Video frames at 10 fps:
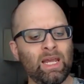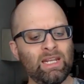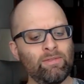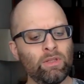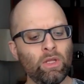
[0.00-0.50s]

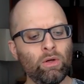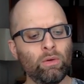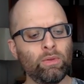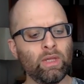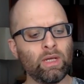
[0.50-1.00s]
and even
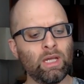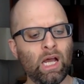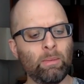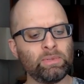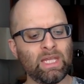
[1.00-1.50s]
though the
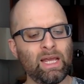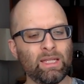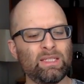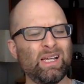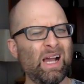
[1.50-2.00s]
cups
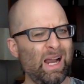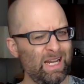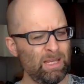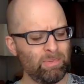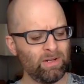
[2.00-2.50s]
add a
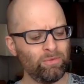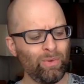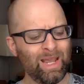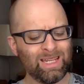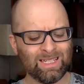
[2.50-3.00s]
tiny bit of
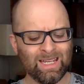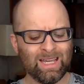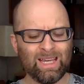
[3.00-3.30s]
weight,